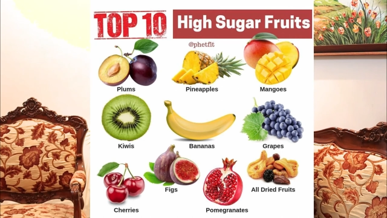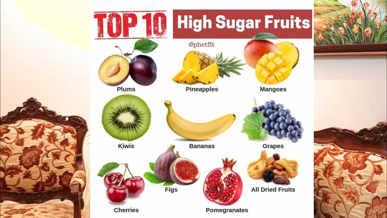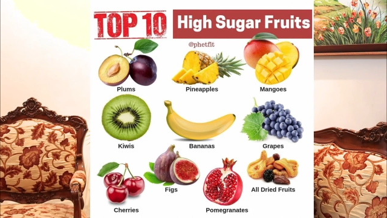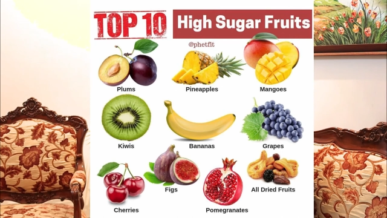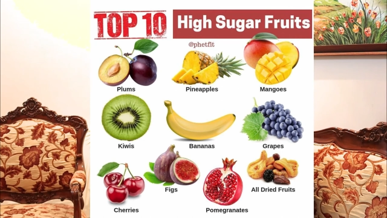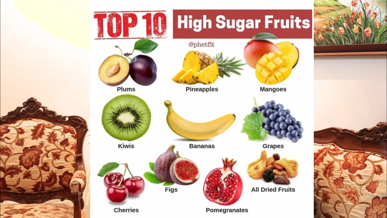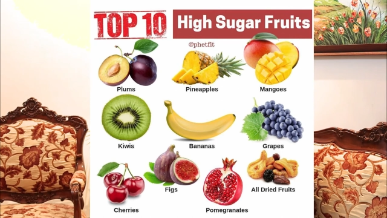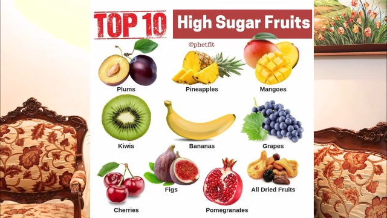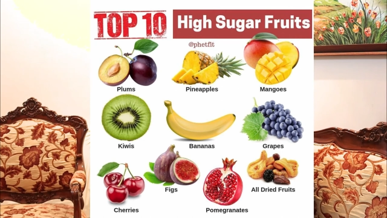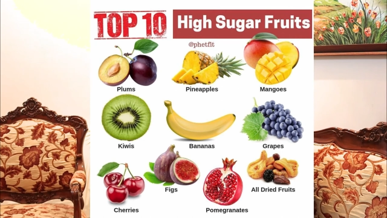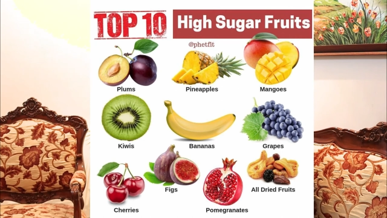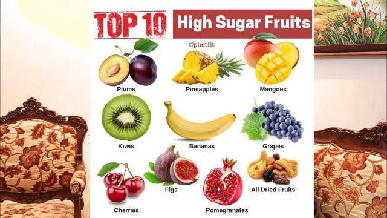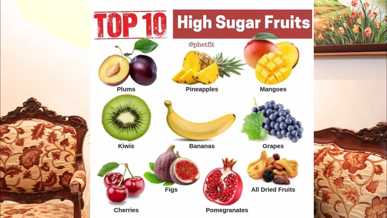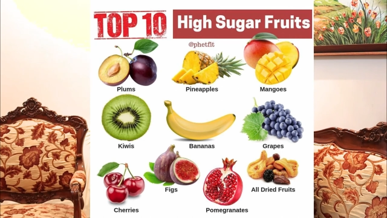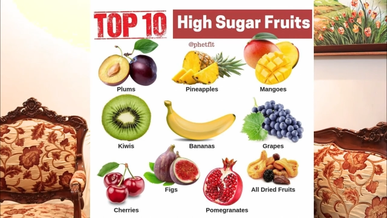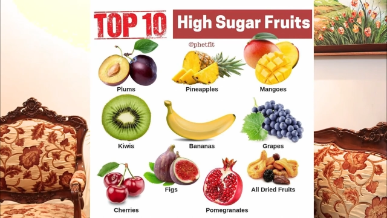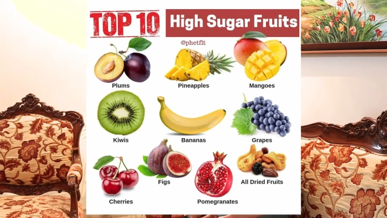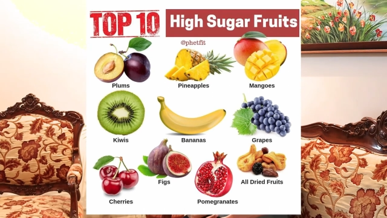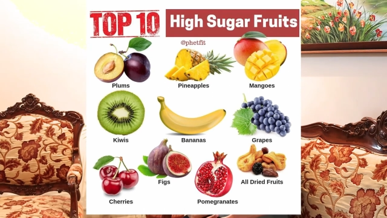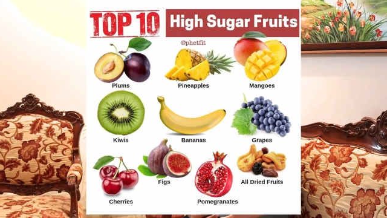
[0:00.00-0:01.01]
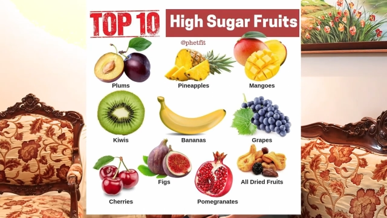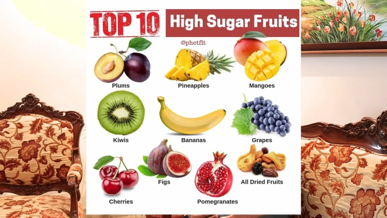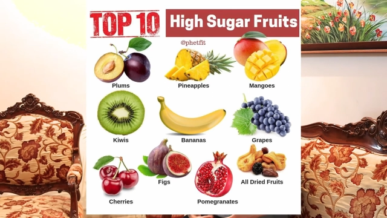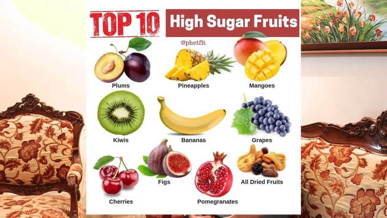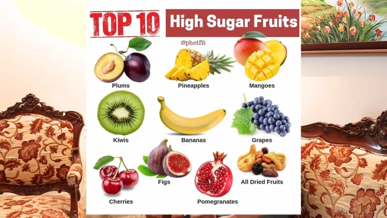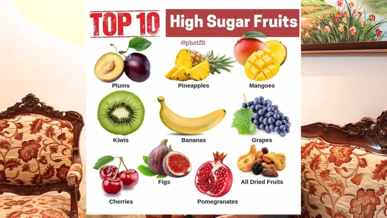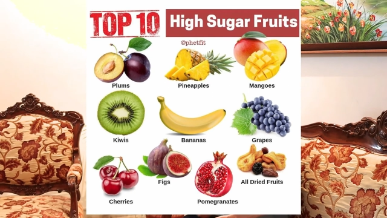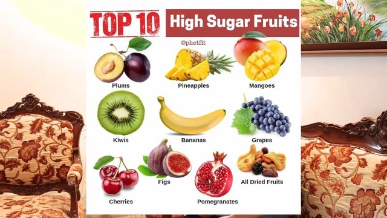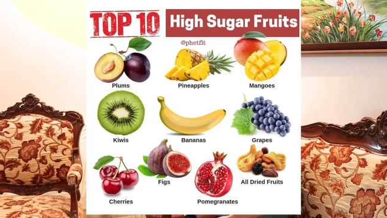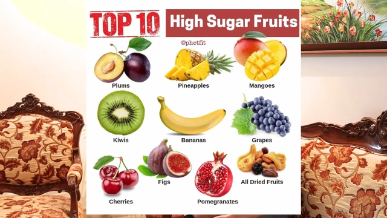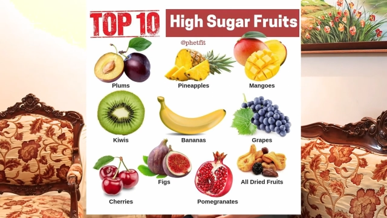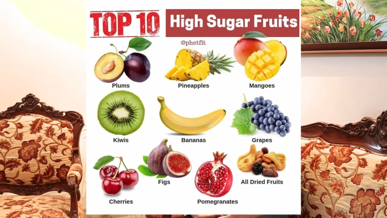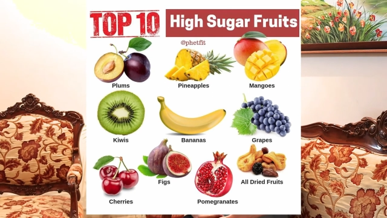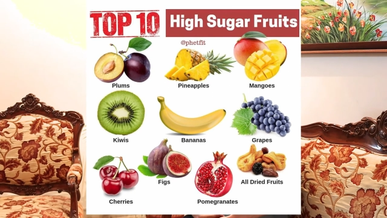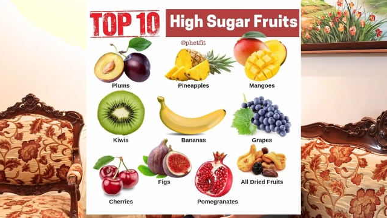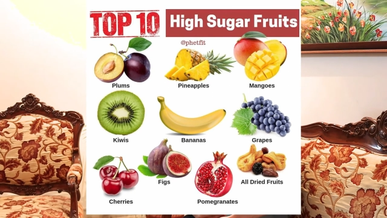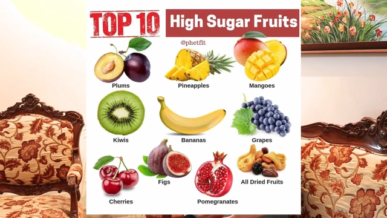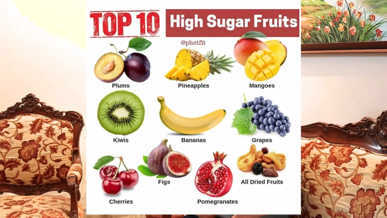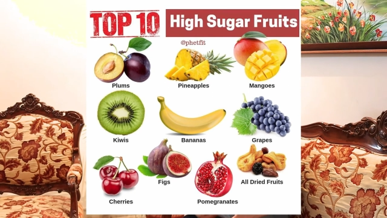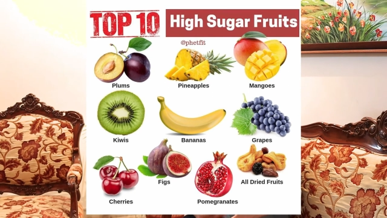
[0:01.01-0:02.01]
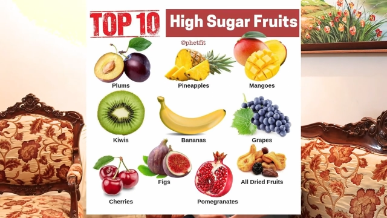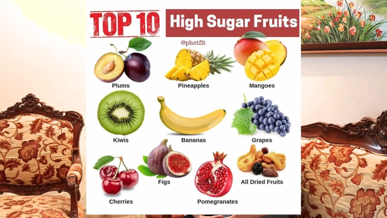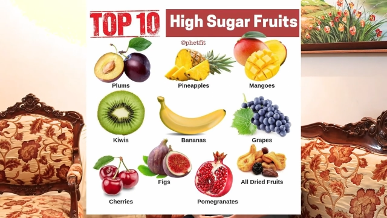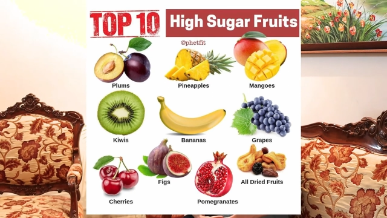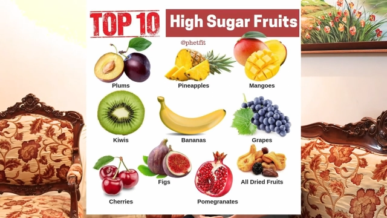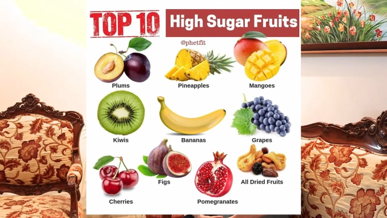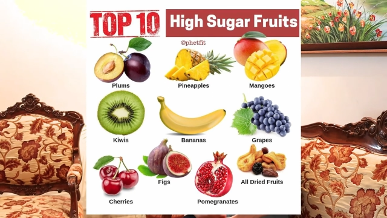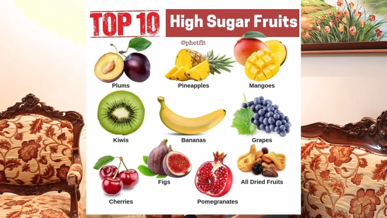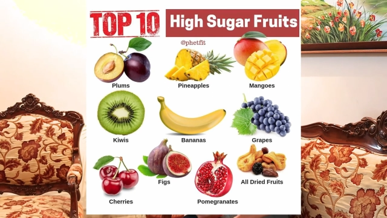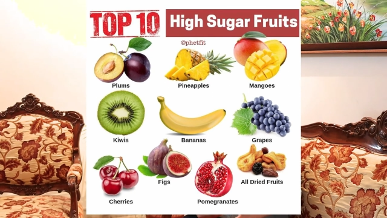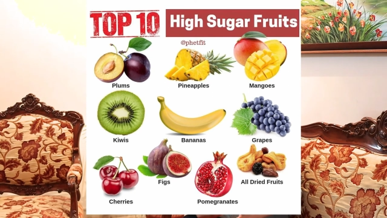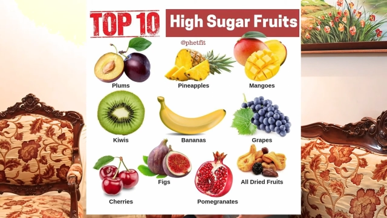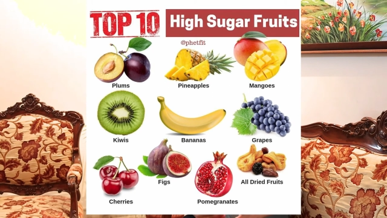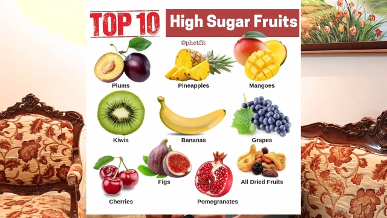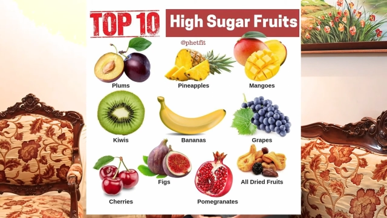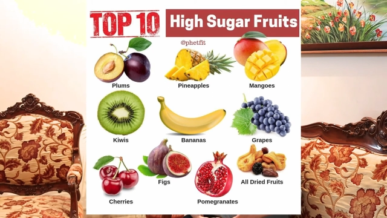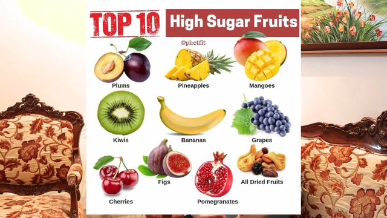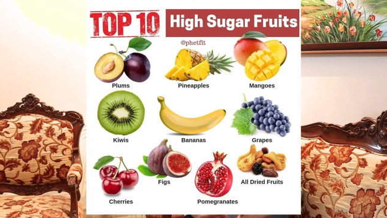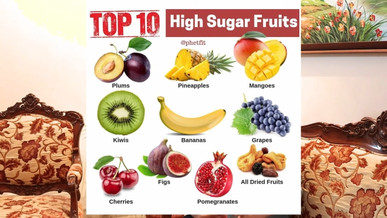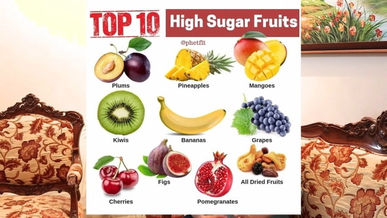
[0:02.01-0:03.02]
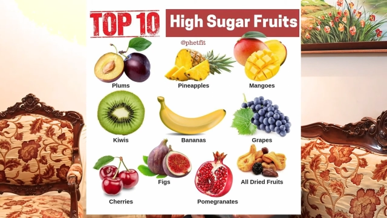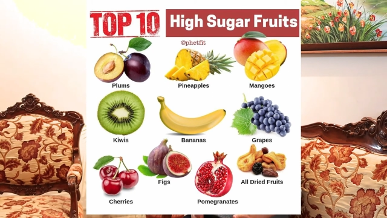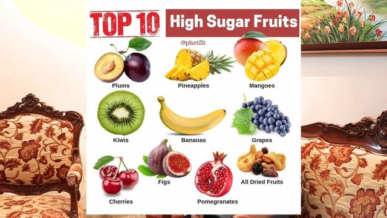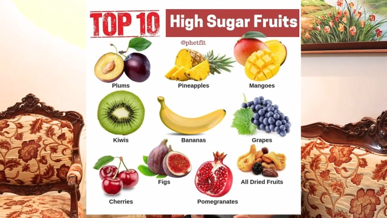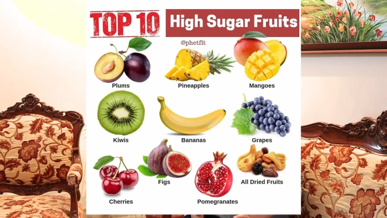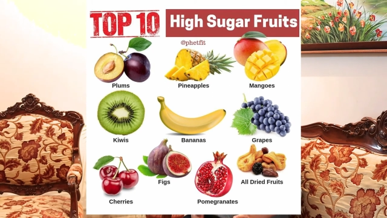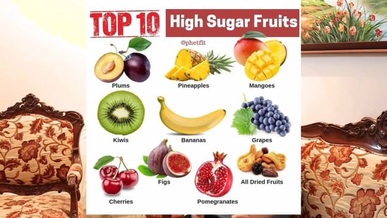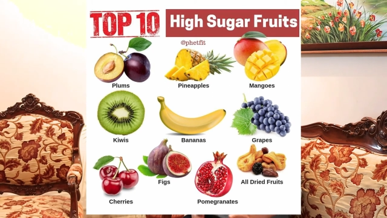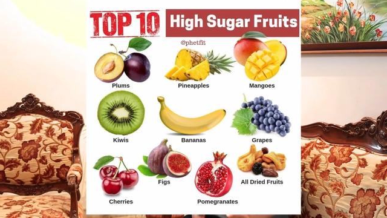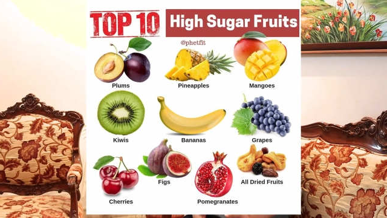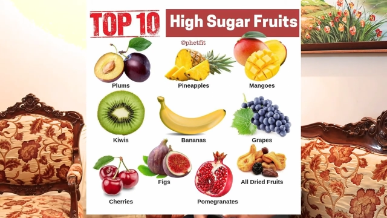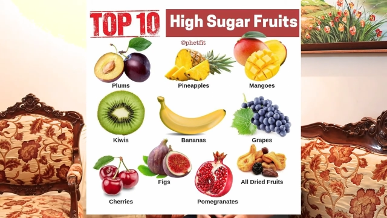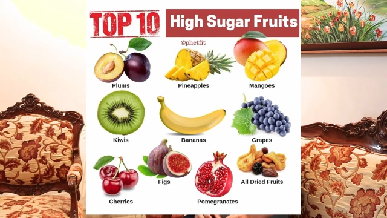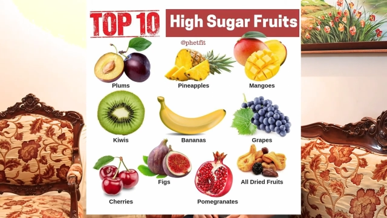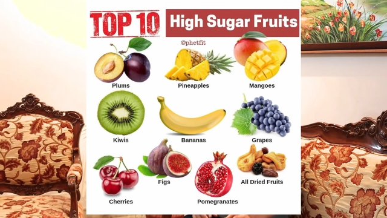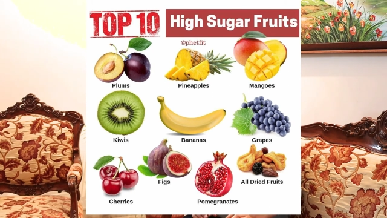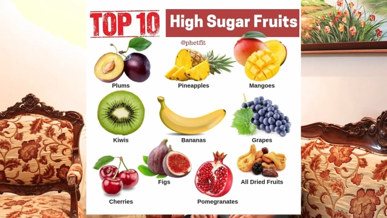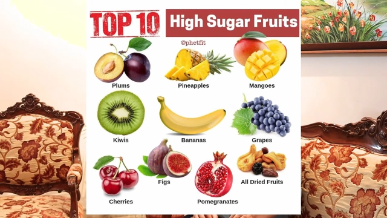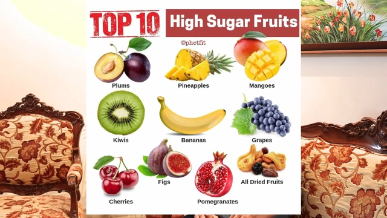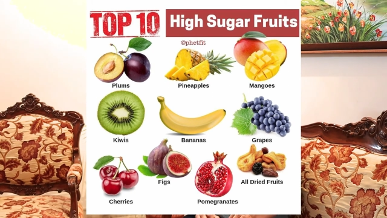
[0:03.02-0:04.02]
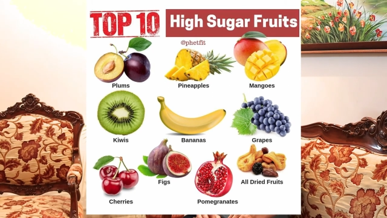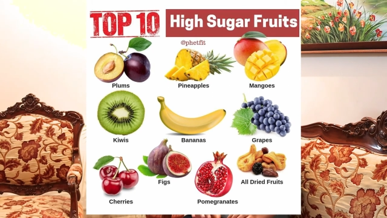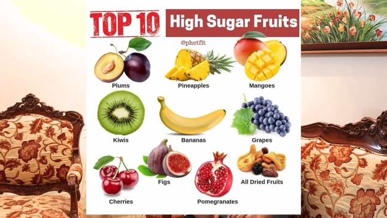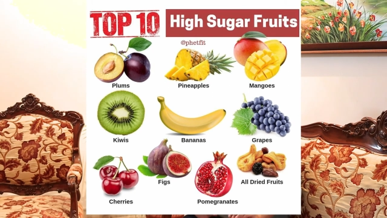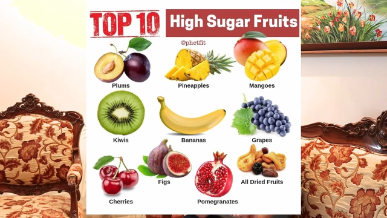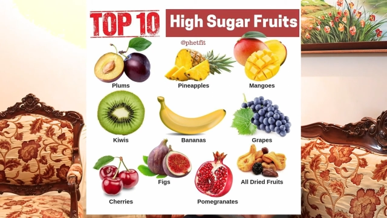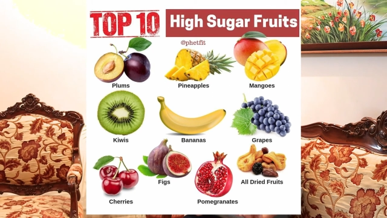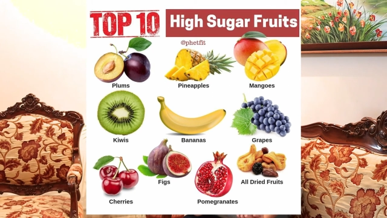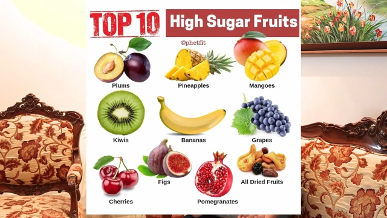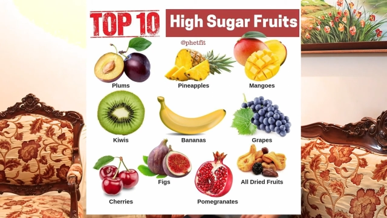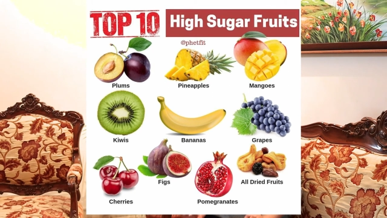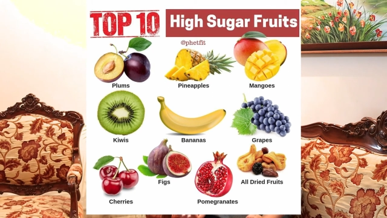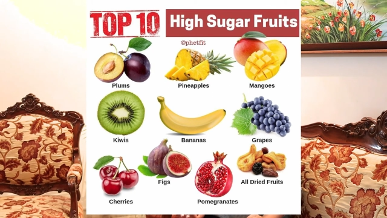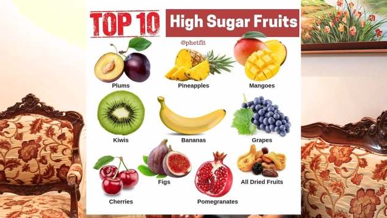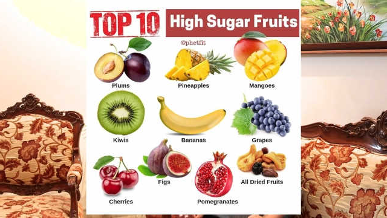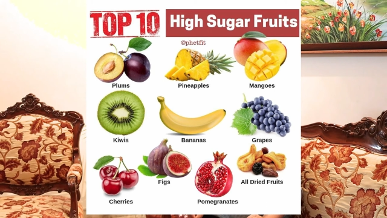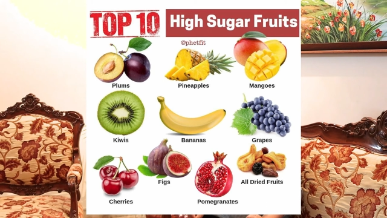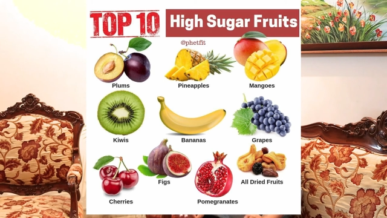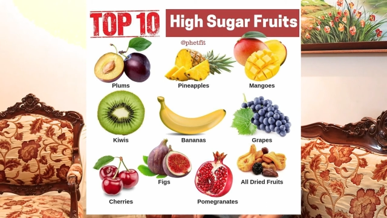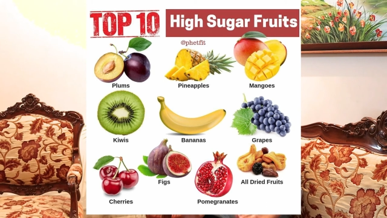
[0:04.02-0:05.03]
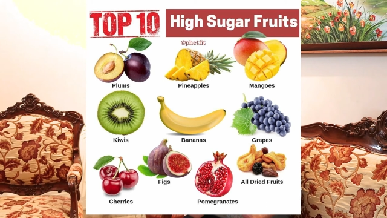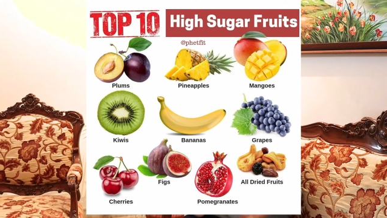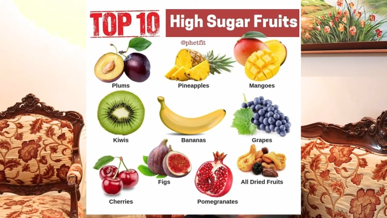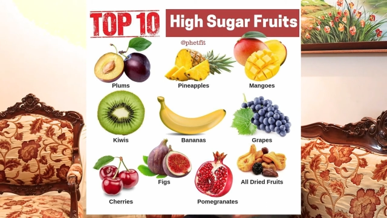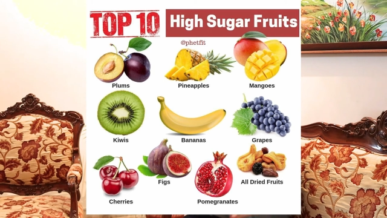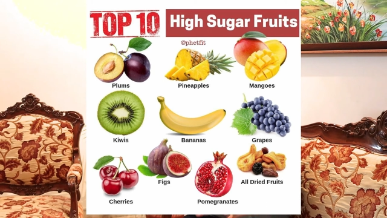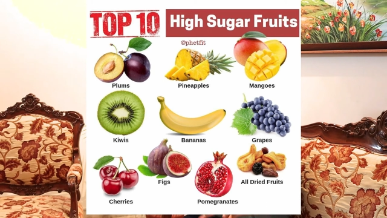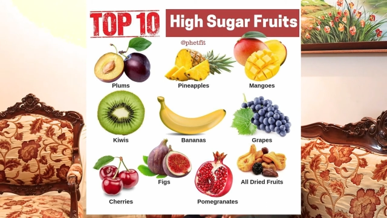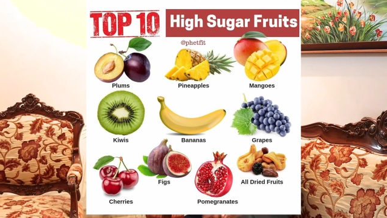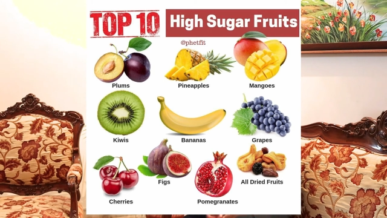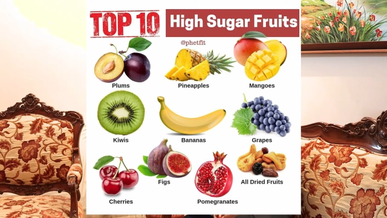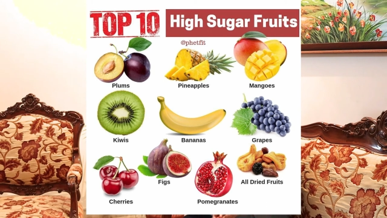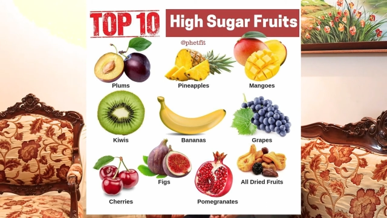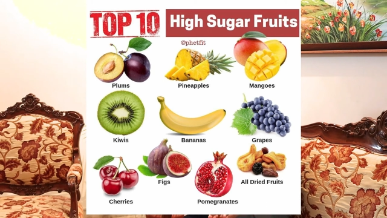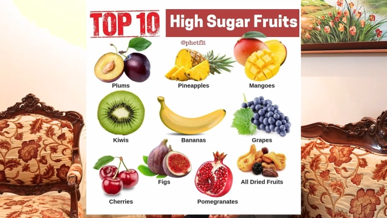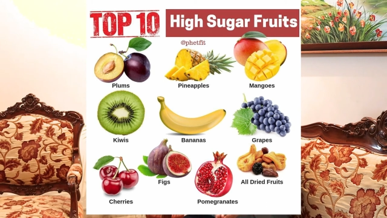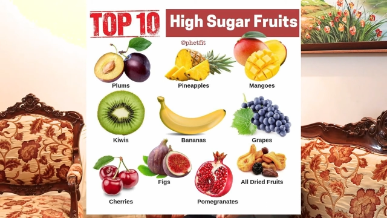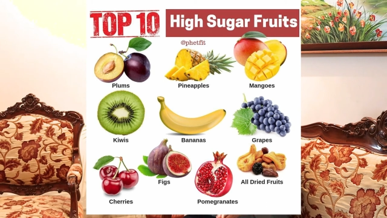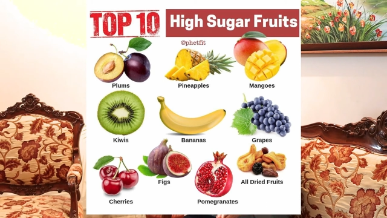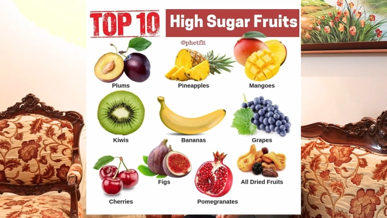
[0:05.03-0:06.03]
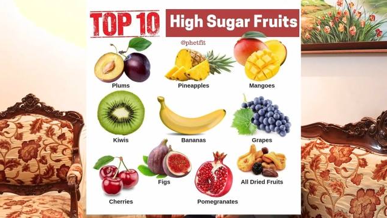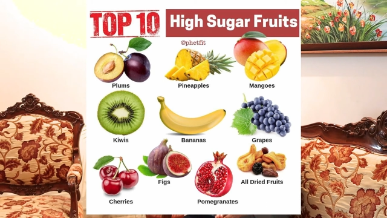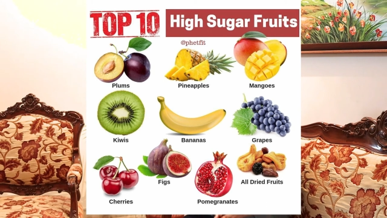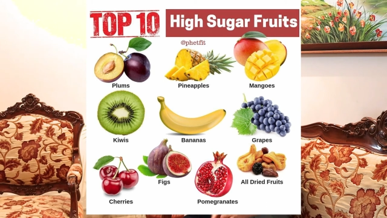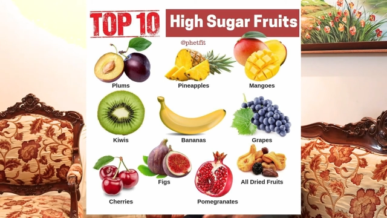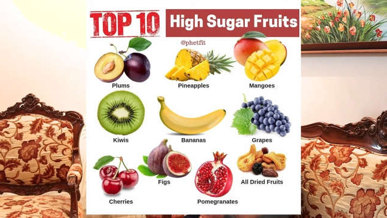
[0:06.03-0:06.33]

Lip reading: [unreadable: no face in view]